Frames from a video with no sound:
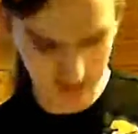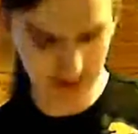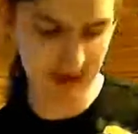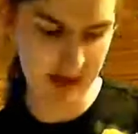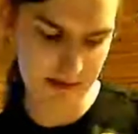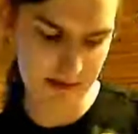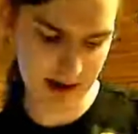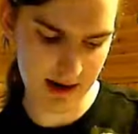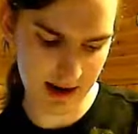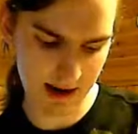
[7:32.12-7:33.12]
the game that
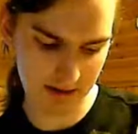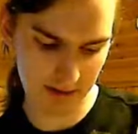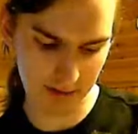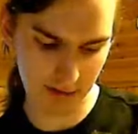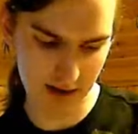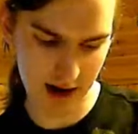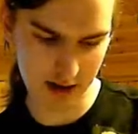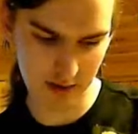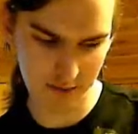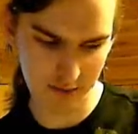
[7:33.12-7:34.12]
I got
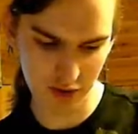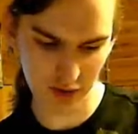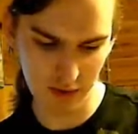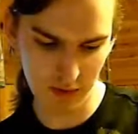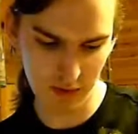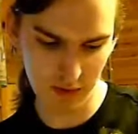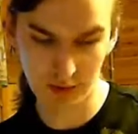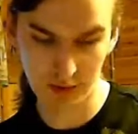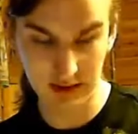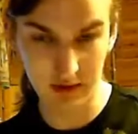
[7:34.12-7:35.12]
officially
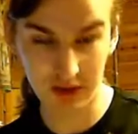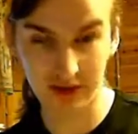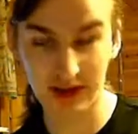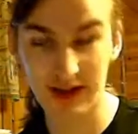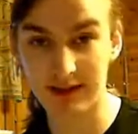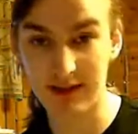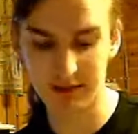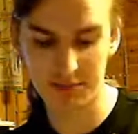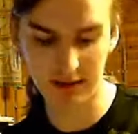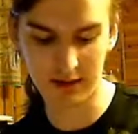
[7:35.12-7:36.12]
once I got the
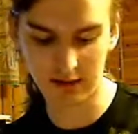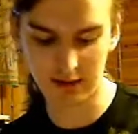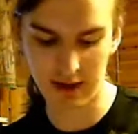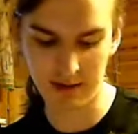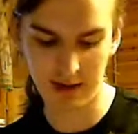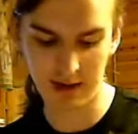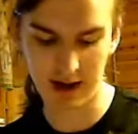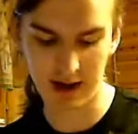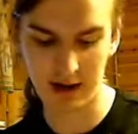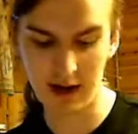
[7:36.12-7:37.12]
Xbox. This is the game that I kind
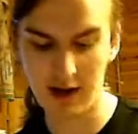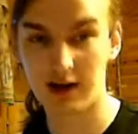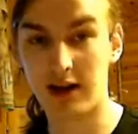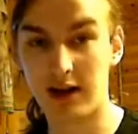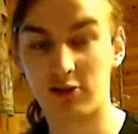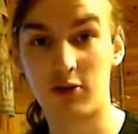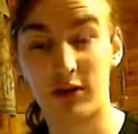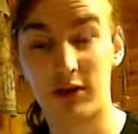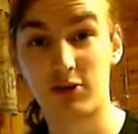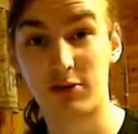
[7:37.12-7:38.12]
of got to
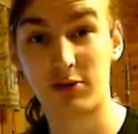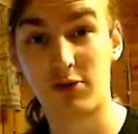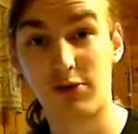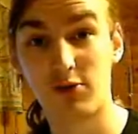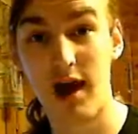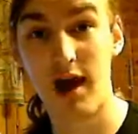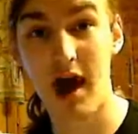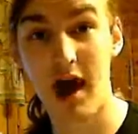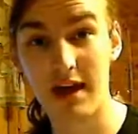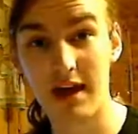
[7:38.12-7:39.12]
sort of try out
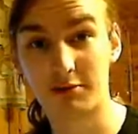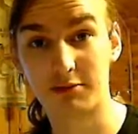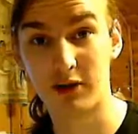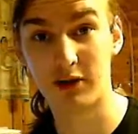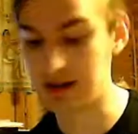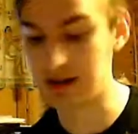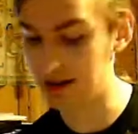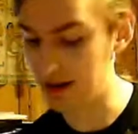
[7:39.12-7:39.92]
the Xbox with it.